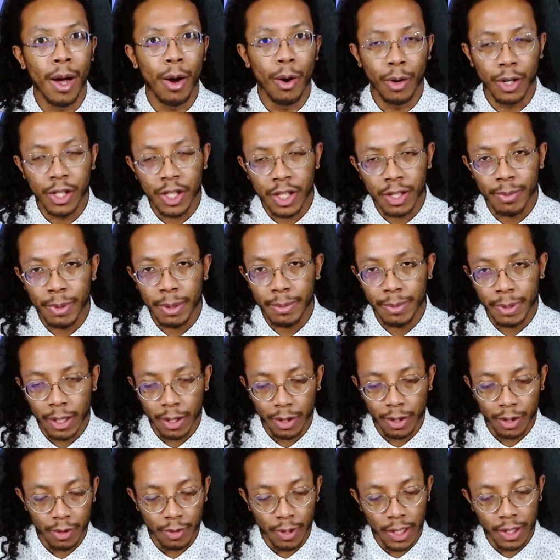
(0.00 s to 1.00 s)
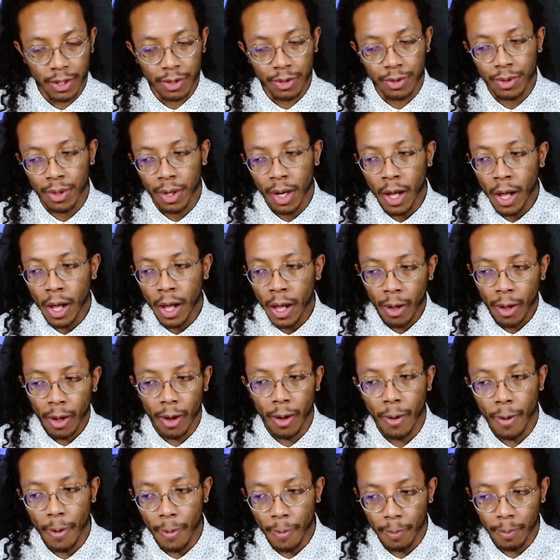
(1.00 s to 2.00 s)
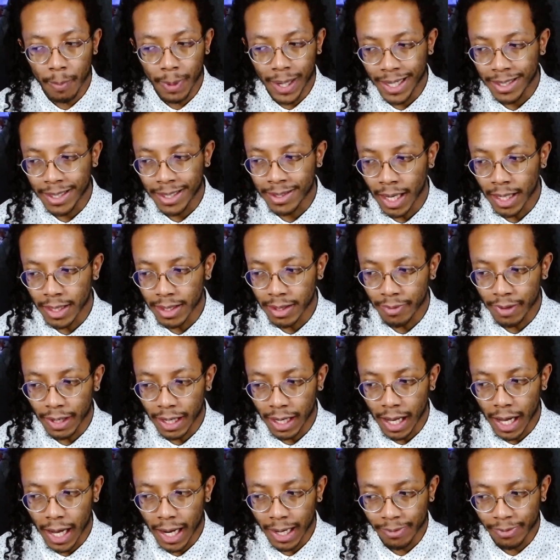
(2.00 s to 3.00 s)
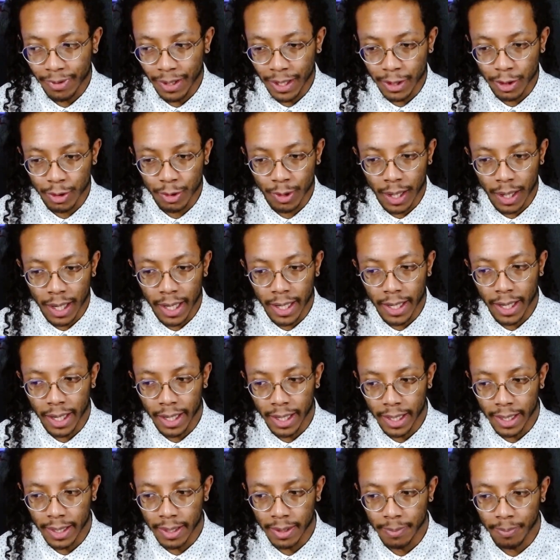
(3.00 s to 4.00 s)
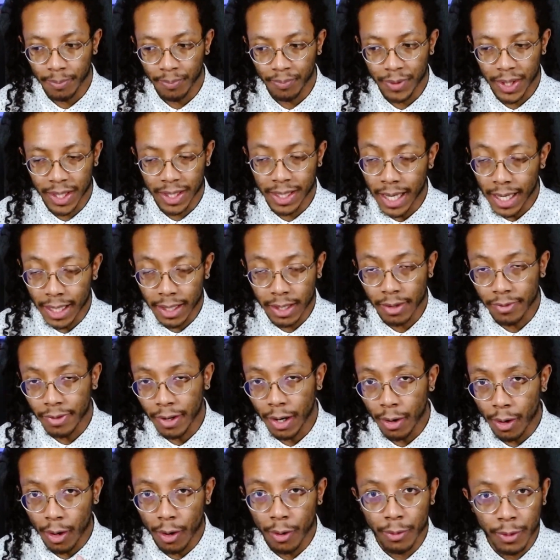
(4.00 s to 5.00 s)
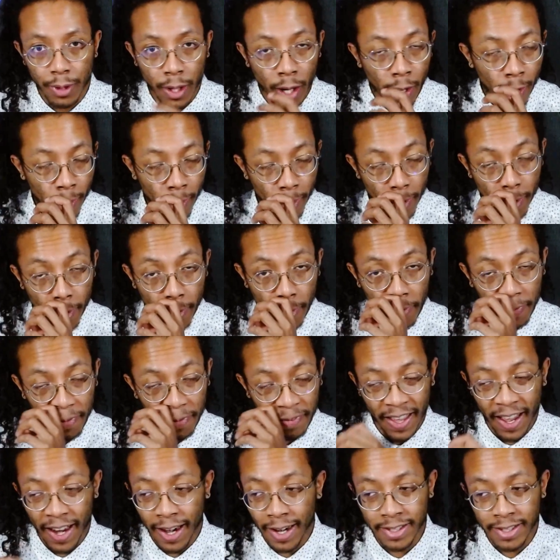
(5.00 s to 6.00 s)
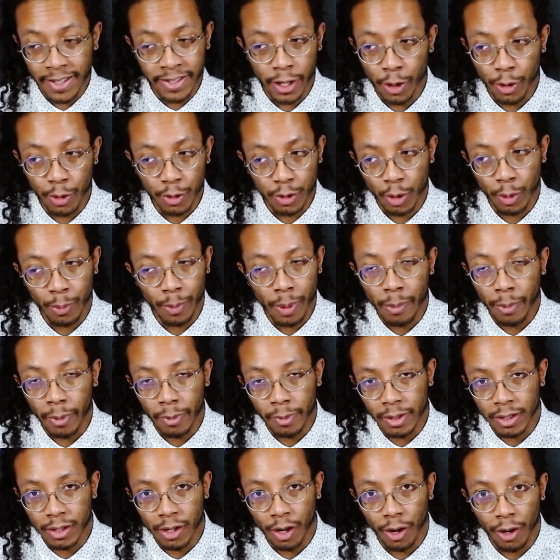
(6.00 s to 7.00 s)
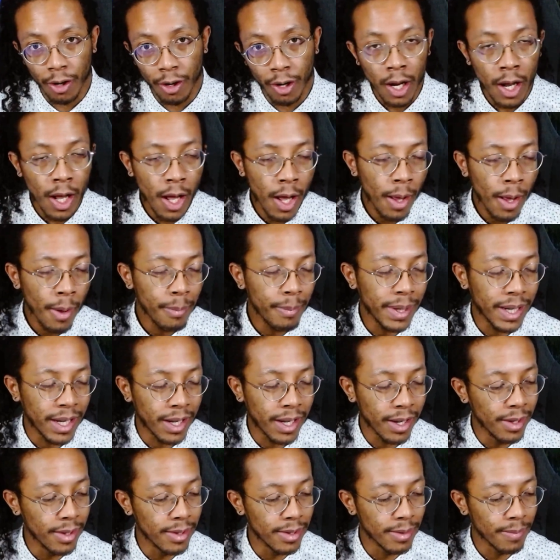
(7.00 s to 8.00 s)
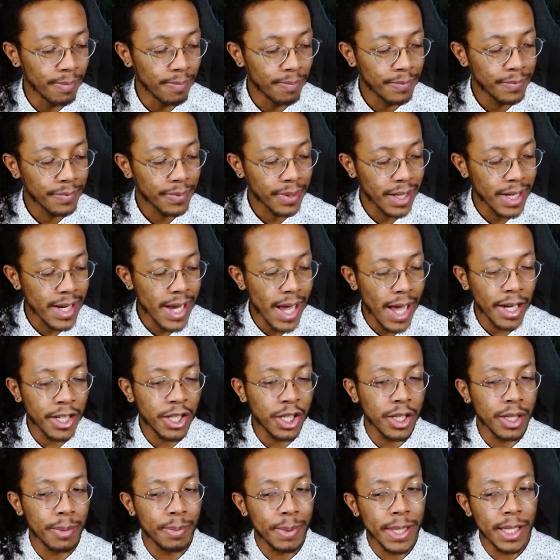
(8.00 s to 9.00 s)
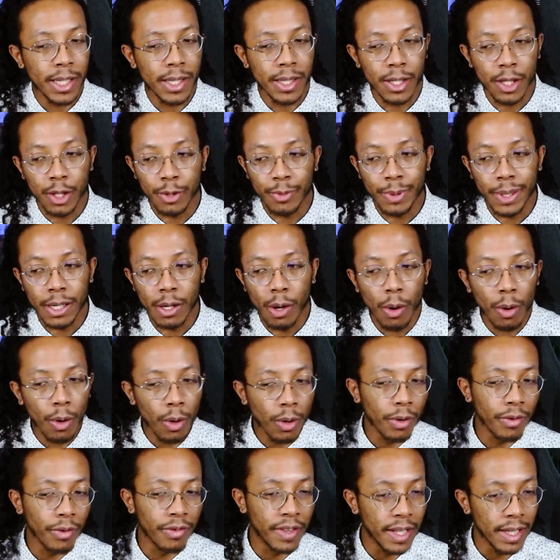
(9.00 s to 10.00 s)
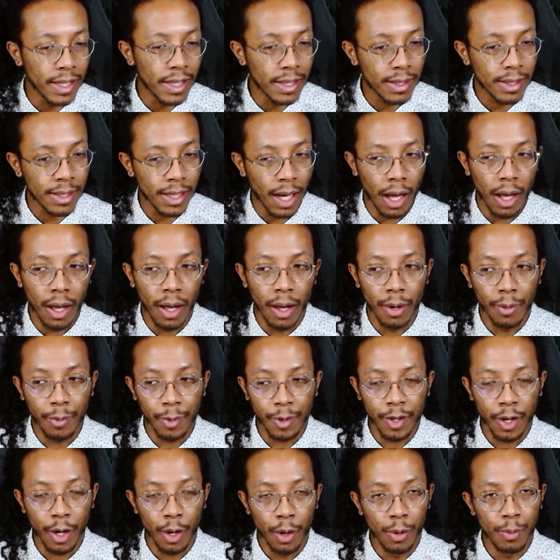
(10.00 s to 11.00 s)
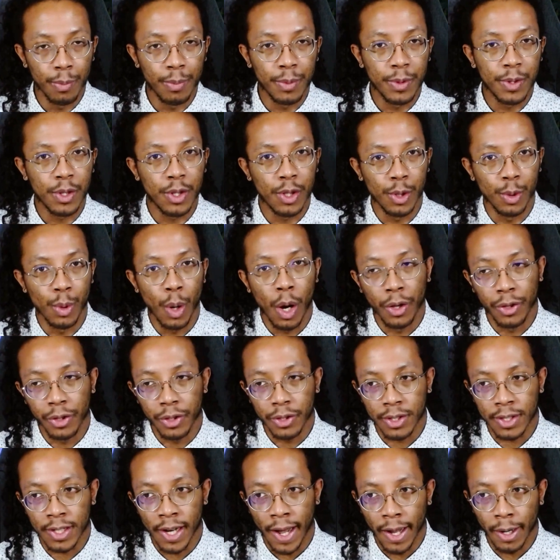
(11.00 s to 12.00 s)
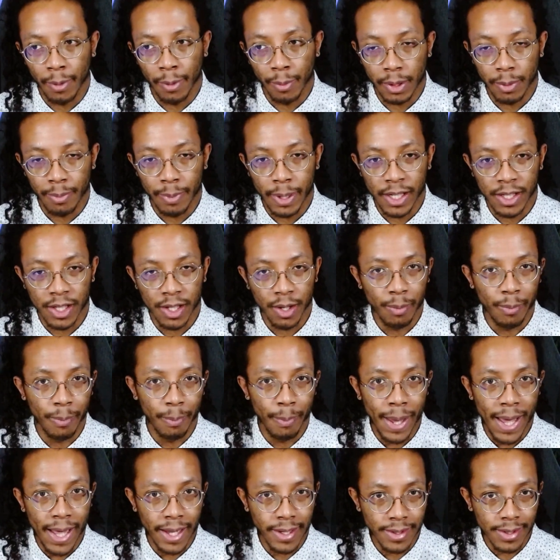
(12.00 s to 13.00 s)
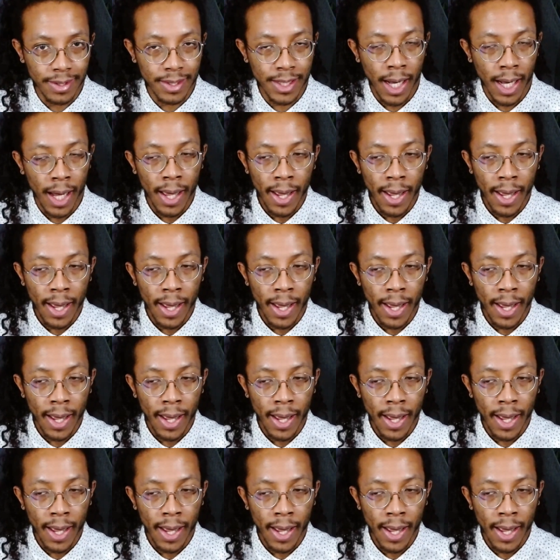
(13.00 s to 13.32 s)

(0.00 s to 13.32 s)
or is she maybe going to try to make sense of her life and try an end of her own there as an auto memory doll? Because, yeah, she's been doing all of this with the hopes to understand what the Major meant,